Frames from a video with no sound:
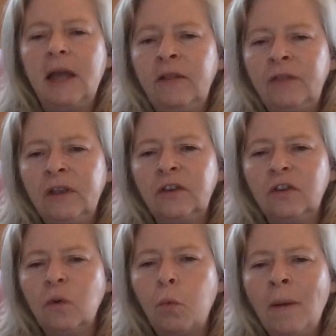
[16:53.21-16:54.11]
And this
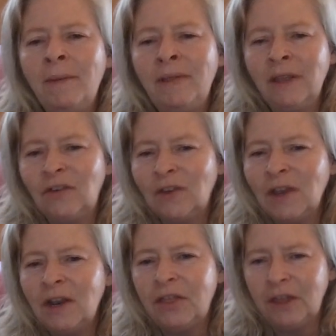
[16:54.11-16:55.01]
is a woman that
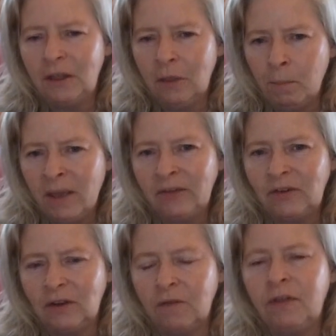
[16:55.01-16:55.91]
sitteth in the
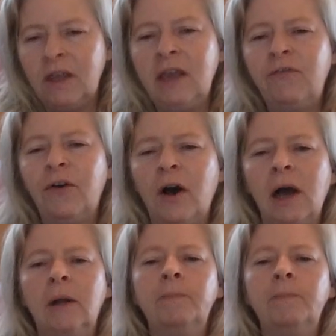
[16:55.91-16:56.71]
midst of the ephah.